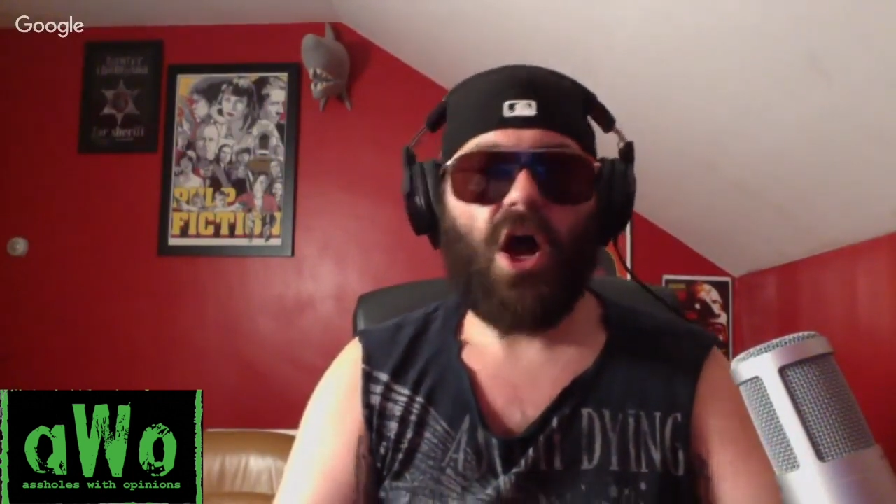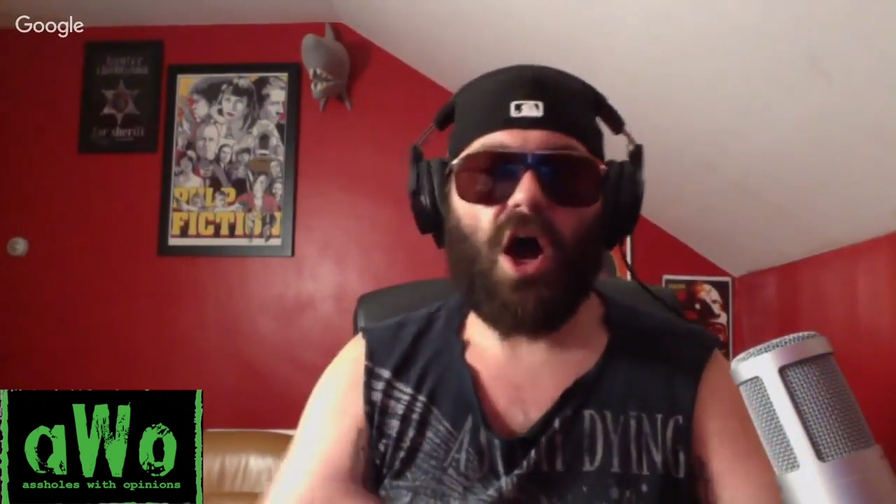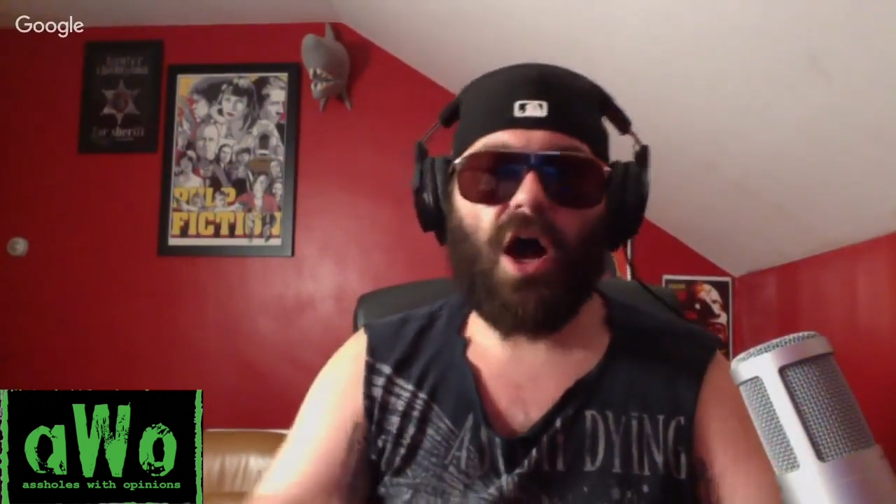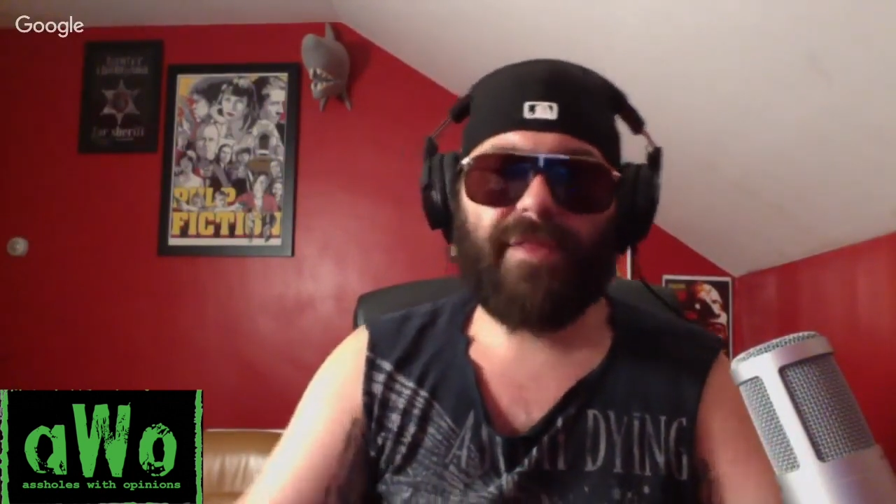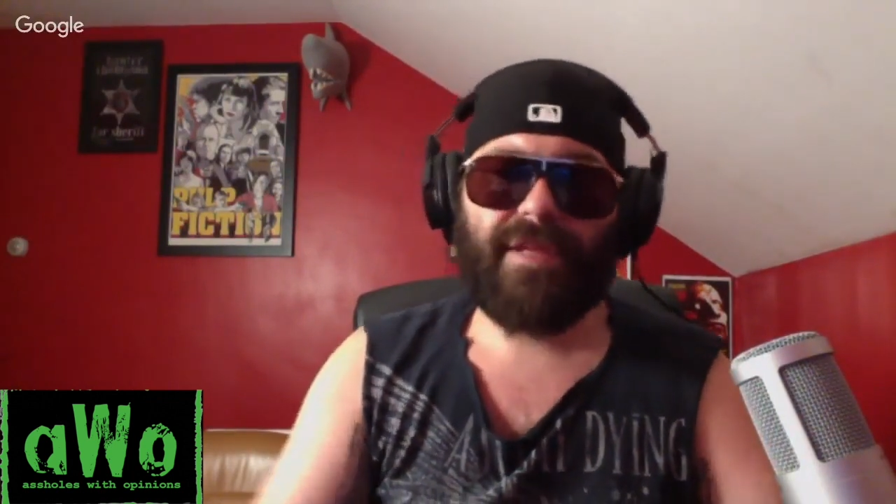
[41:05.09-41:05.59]

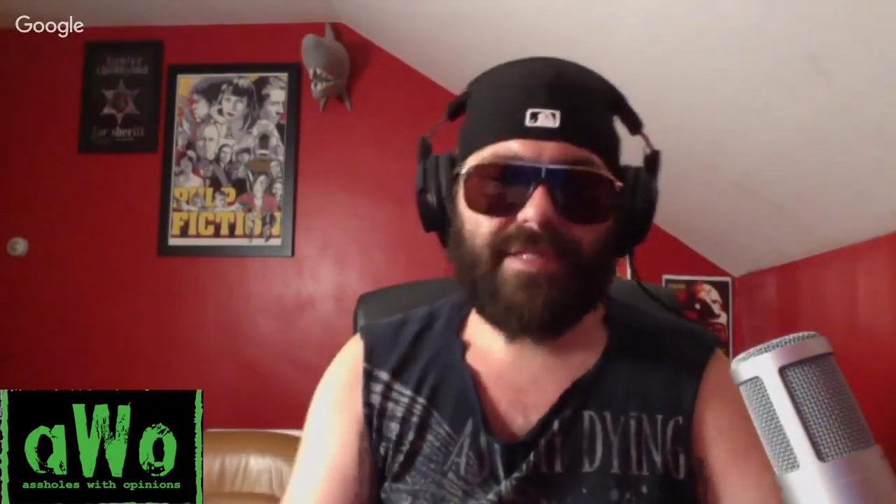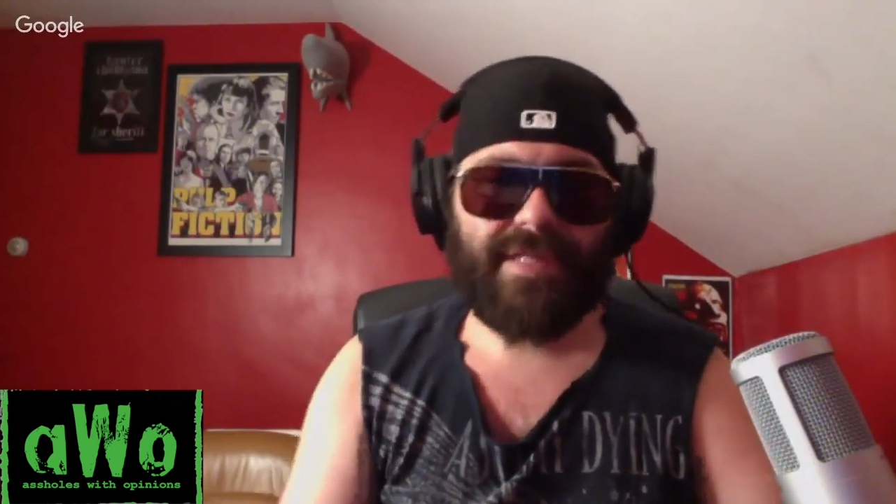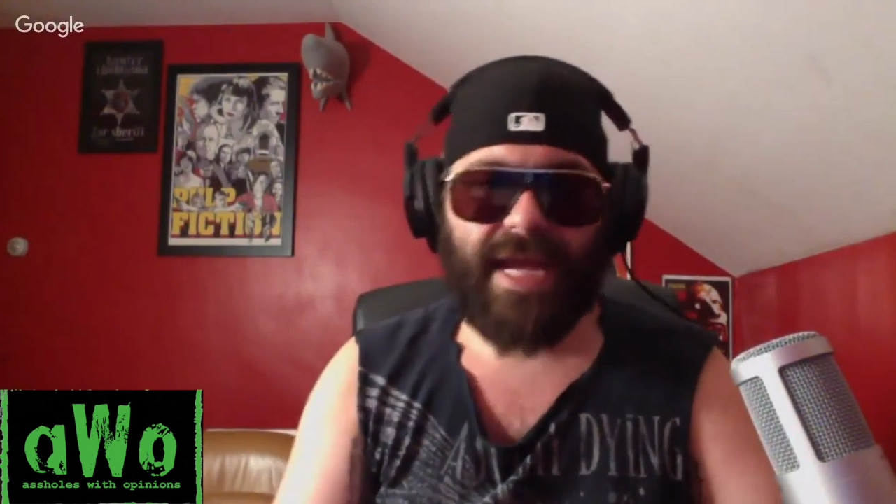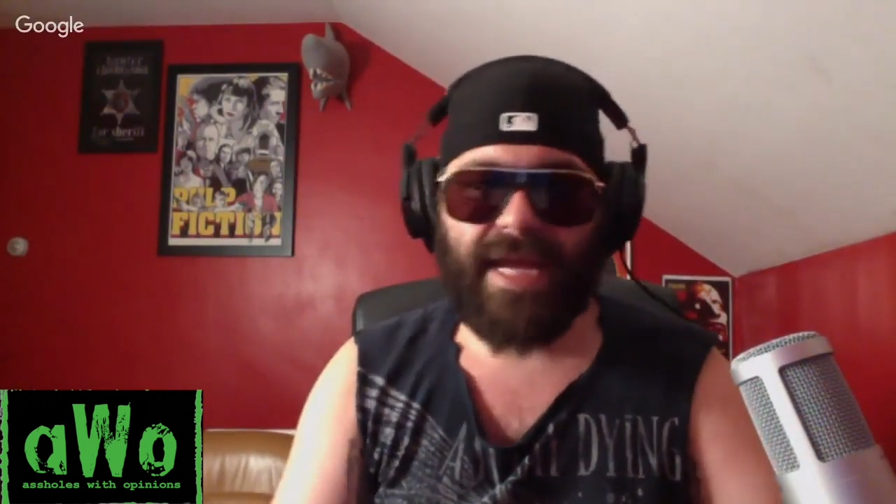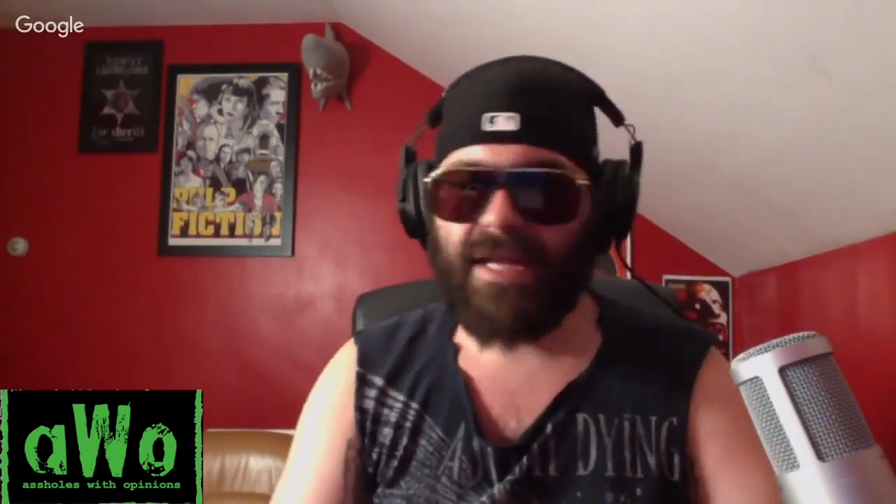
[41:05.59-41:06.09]
on this
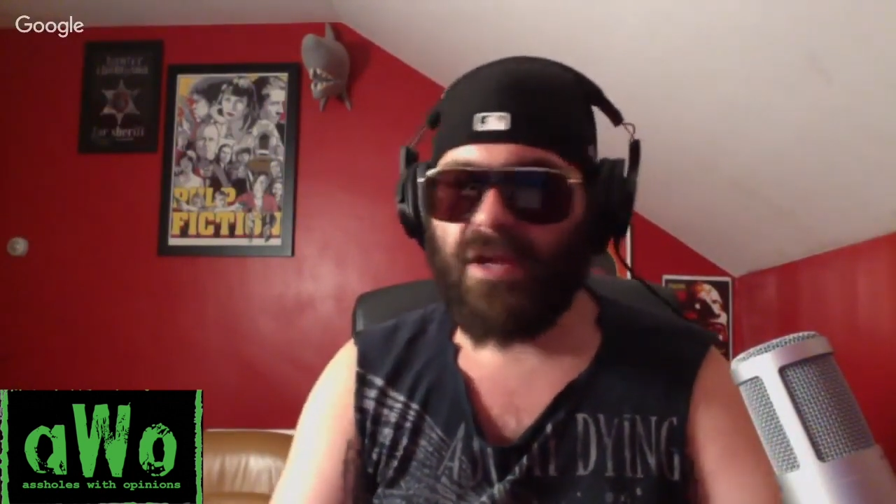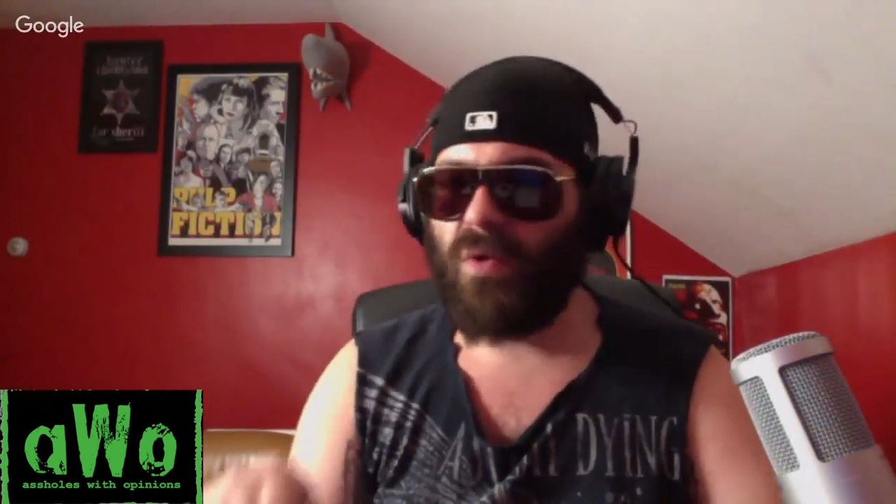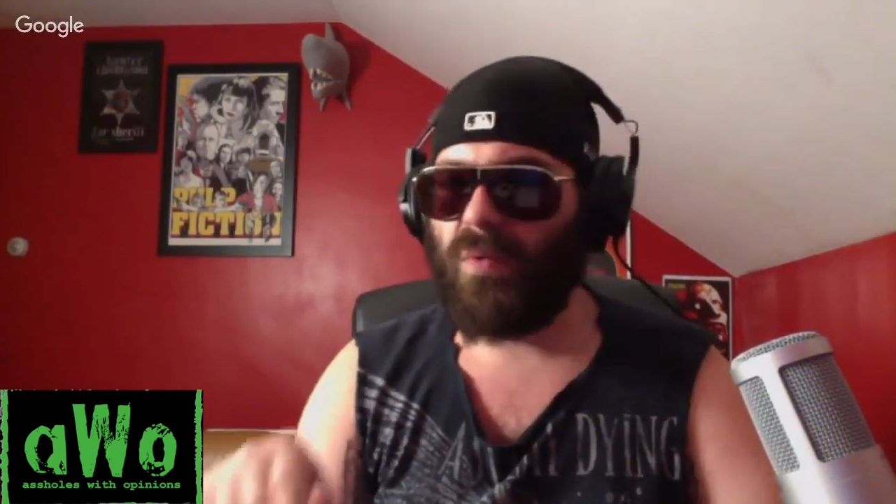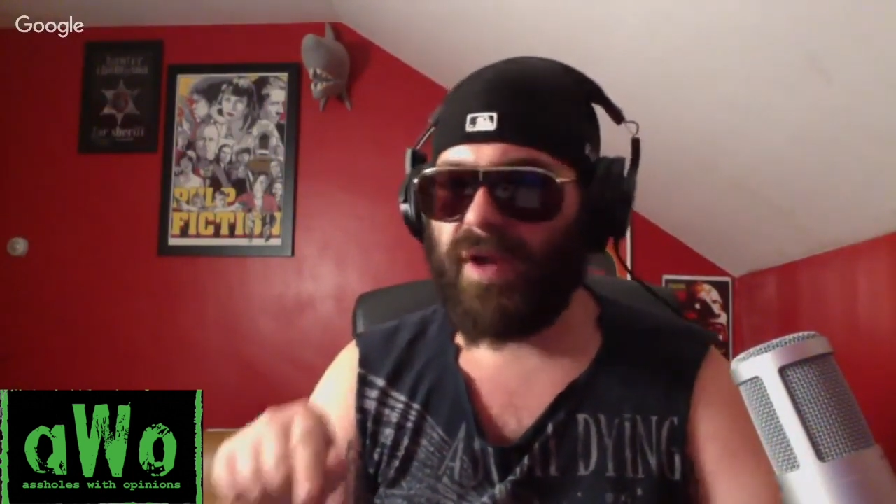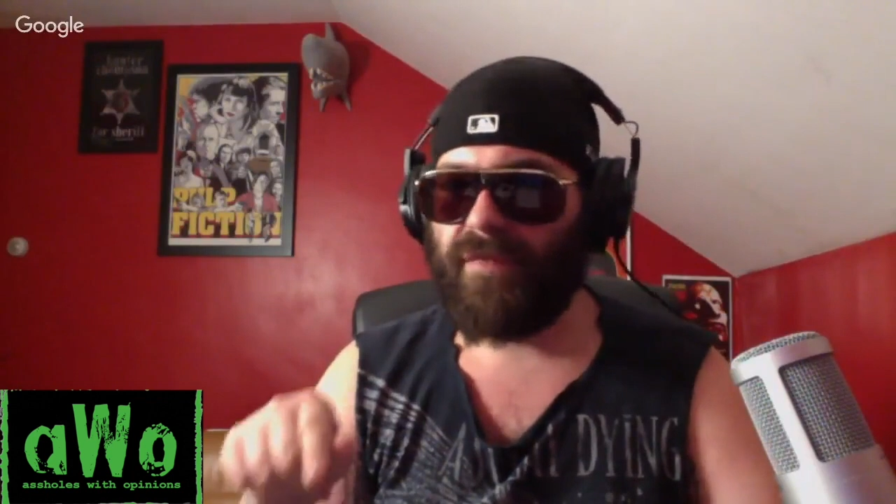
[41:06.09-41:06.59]
date
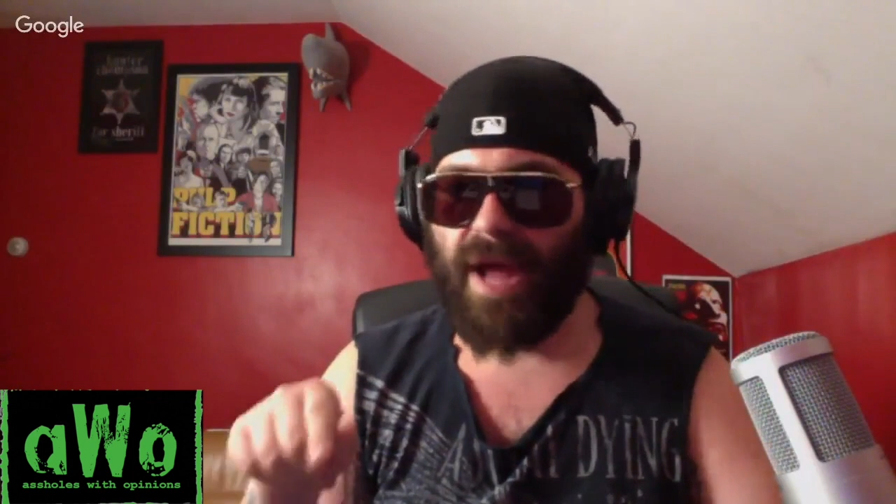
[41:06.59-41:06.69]
or whatever,